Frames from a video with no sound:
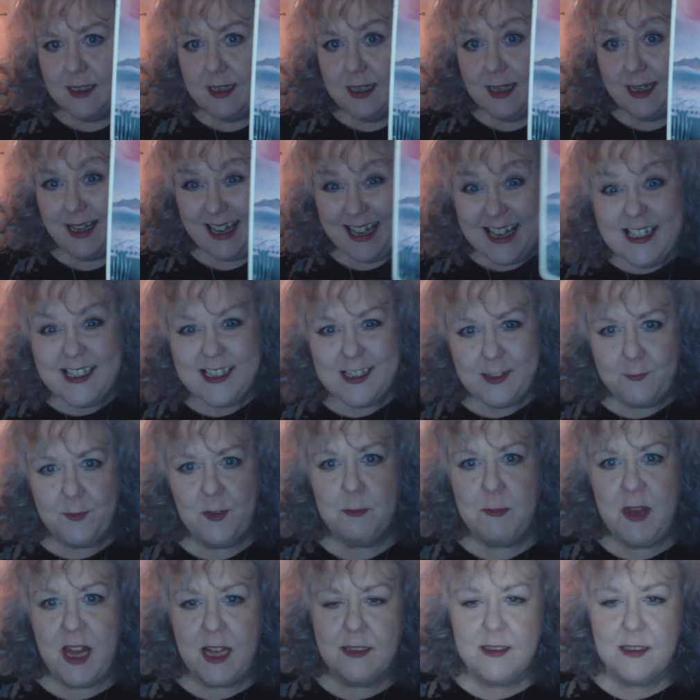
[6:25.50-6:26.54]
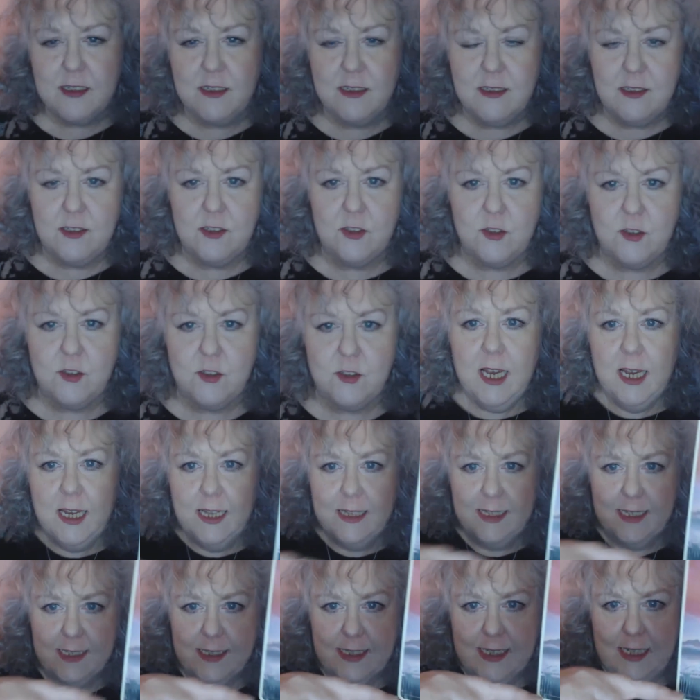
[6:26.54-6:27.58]
the ace of the masculine suit,
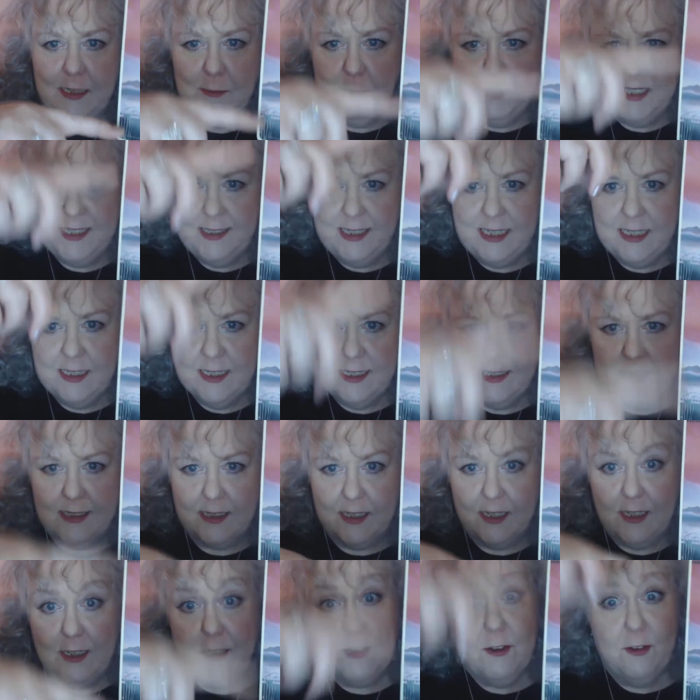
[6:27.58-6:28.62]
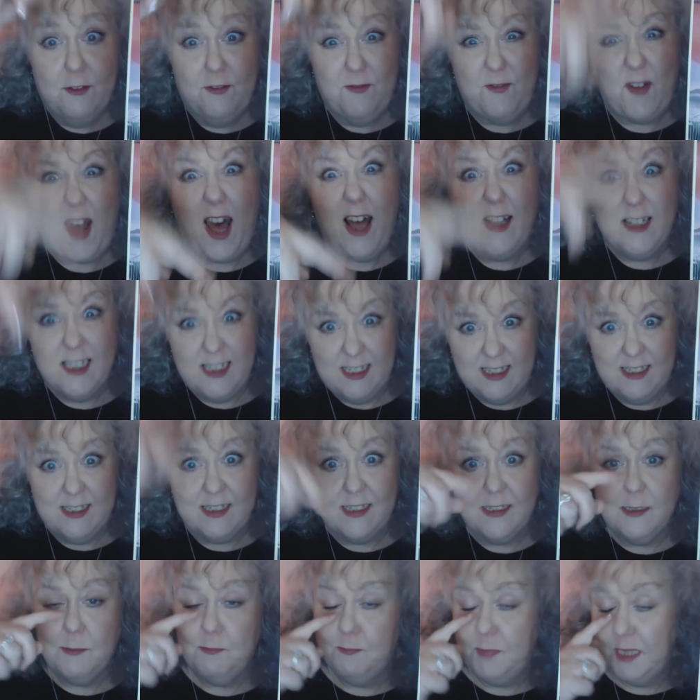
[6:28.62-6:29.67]
this can be seen as the phallus,
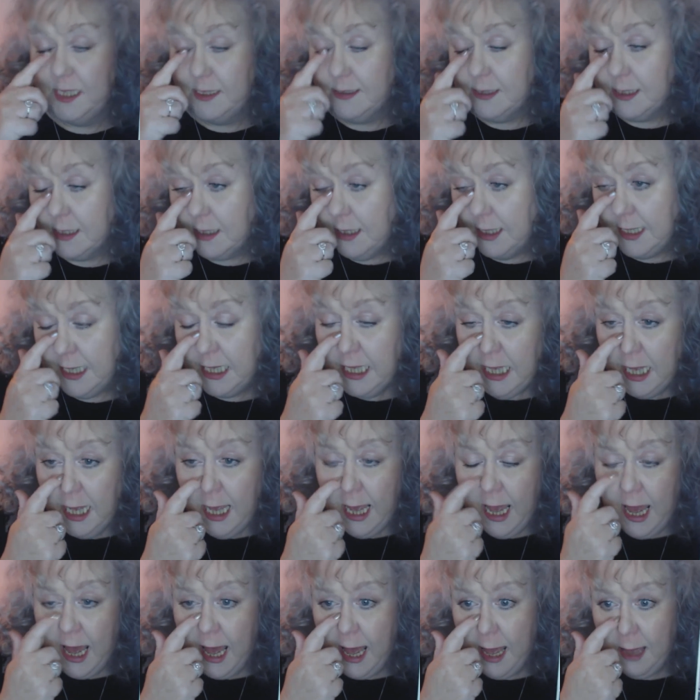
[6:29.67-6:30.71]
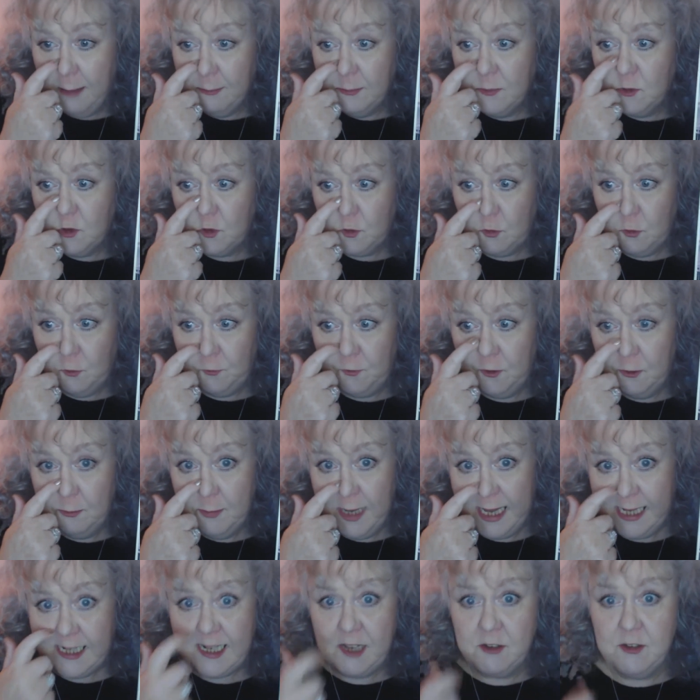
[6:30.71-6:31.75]
is basically. So for
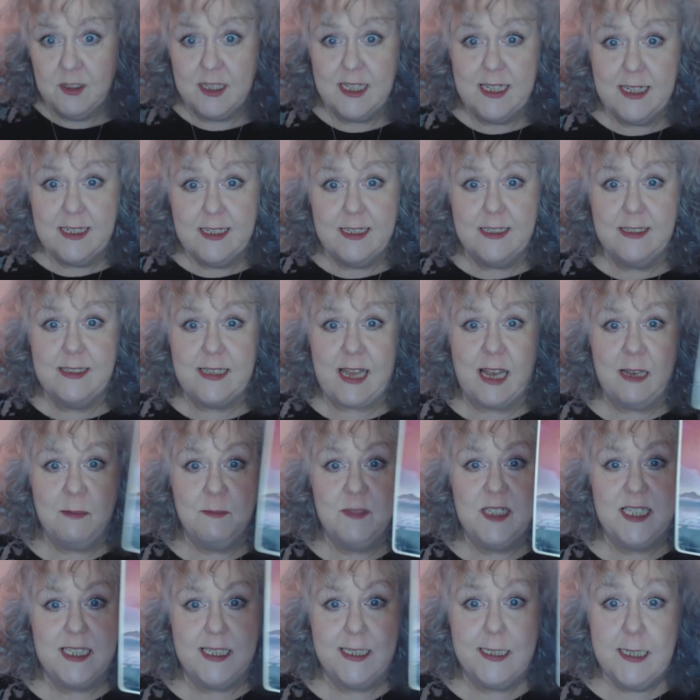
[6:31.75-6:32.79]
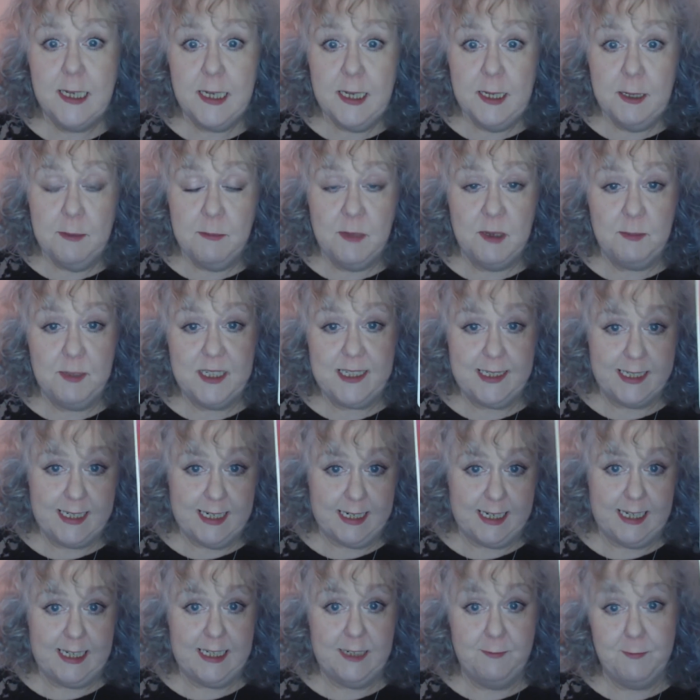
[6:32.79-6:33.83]
men out there, it's time to maybe
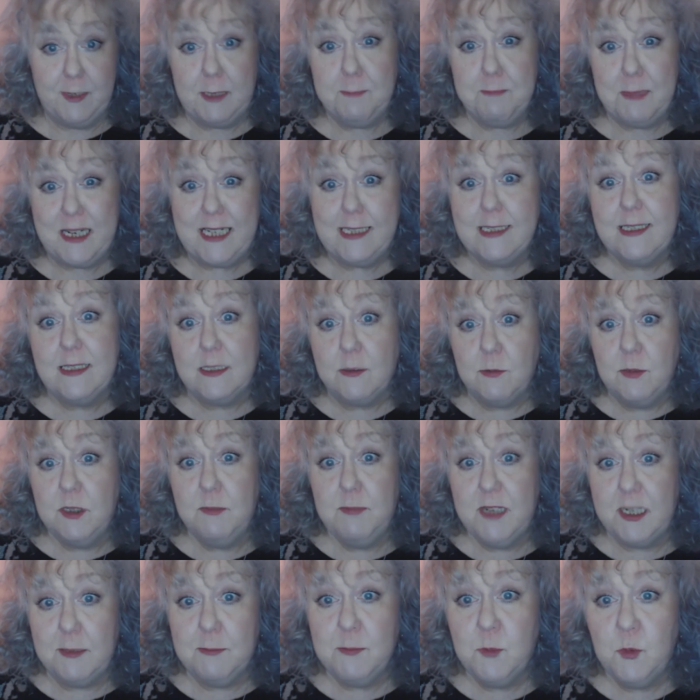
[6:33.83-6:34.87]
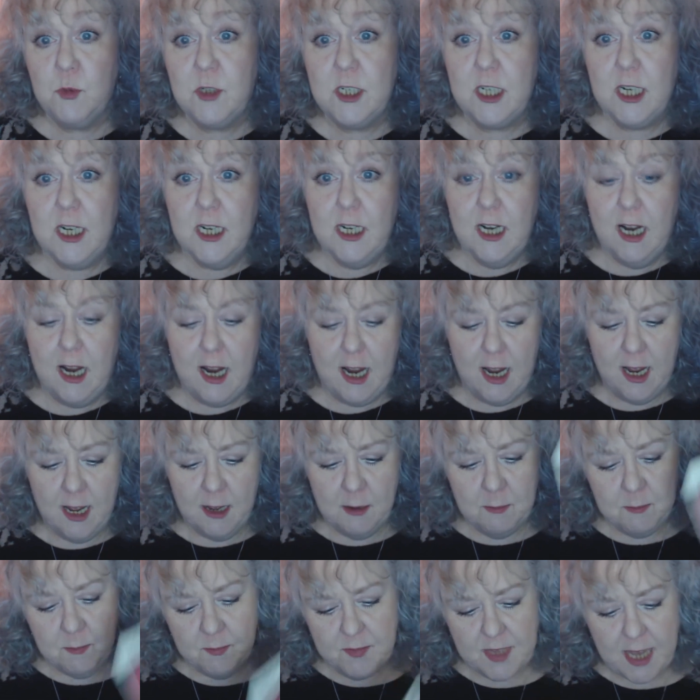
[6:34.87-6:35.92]
take care of your bits a wee bit more.
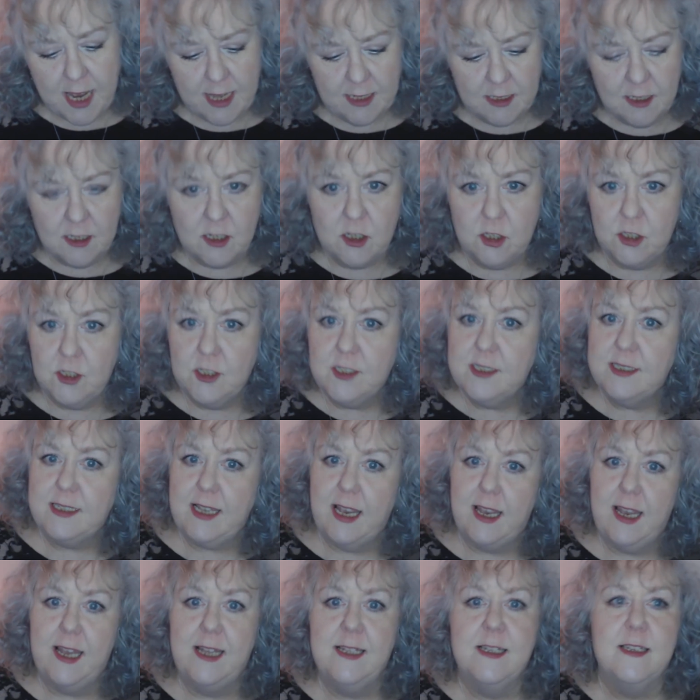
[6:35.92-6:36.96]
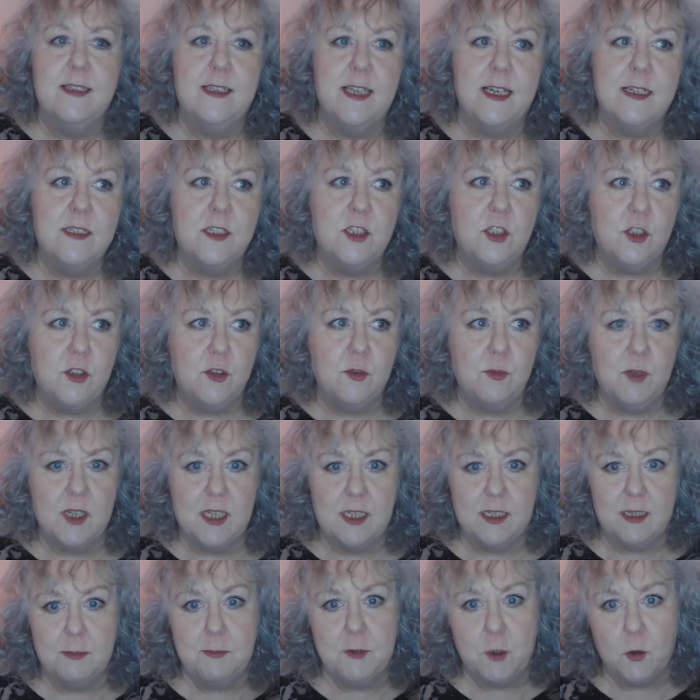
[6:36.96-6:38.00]
That includes anything to do
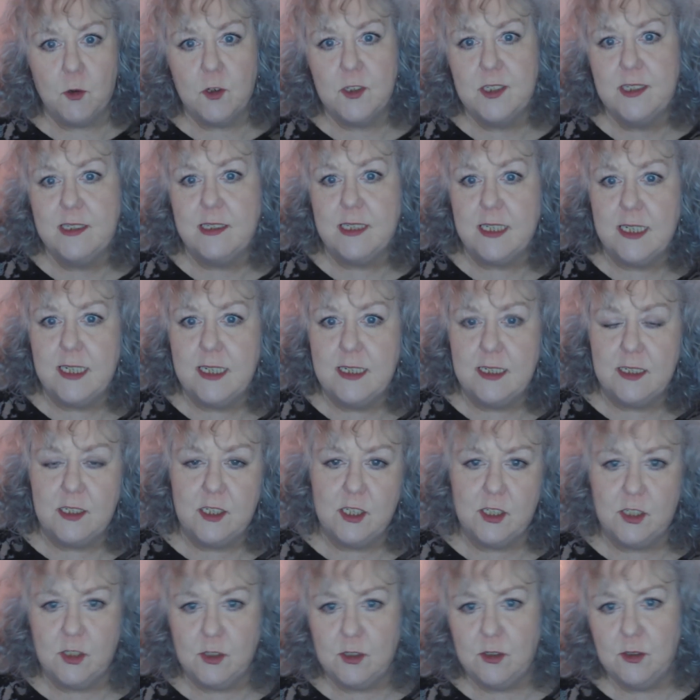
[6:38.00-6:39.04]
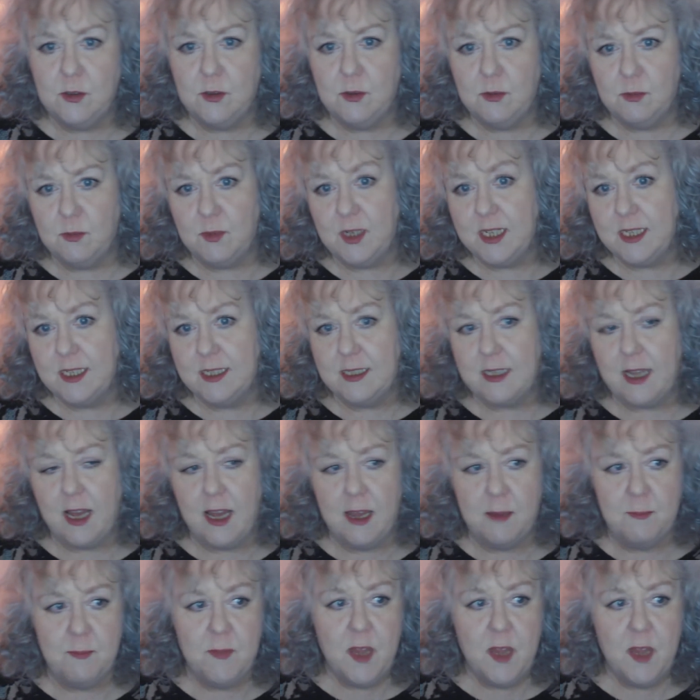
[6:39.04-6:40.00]
with the prostate, to do with